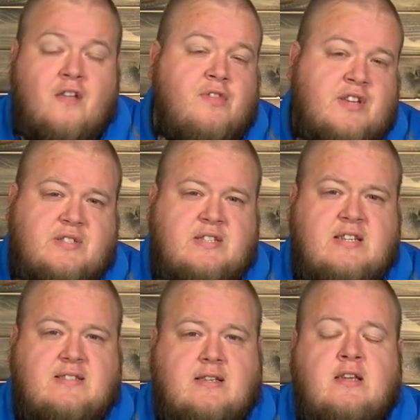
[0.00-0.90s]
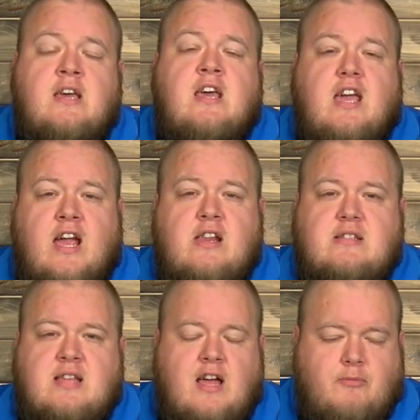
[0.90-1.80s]
this season.
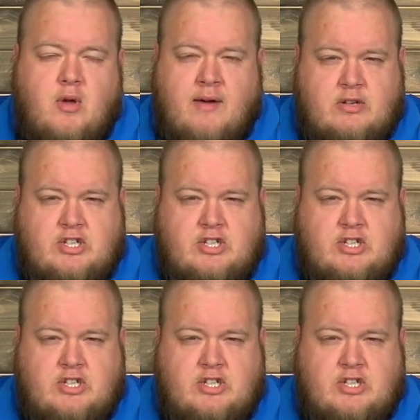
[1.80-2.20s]
Anytime you have